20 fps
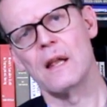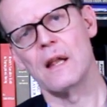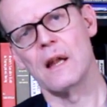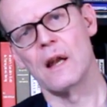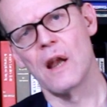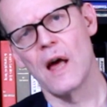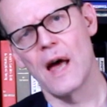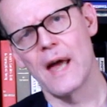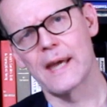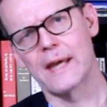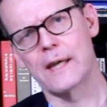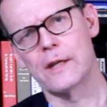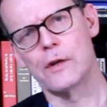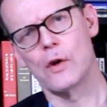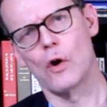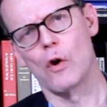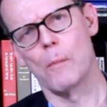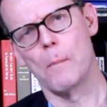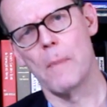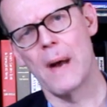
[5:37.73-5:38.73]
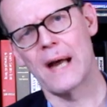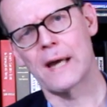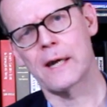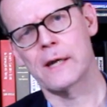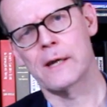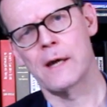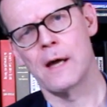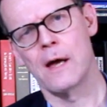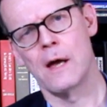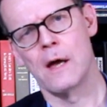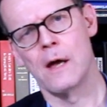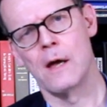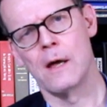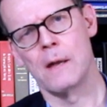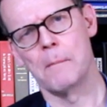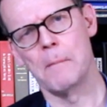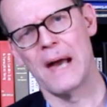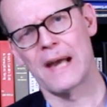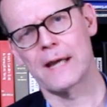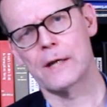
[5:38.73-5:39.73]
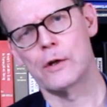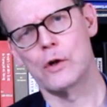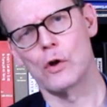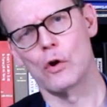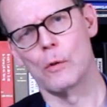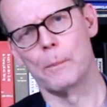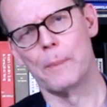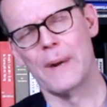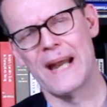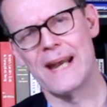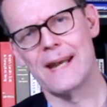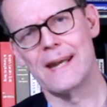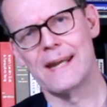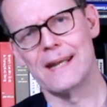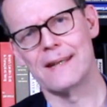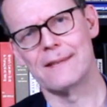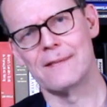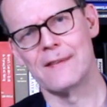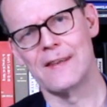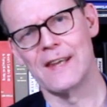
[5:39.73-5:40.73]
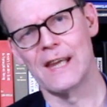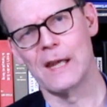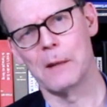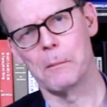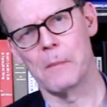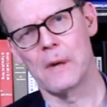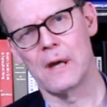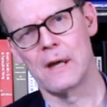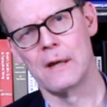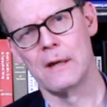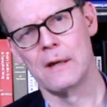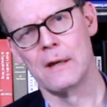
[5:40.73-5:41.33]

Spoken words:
liked or backed or branded team.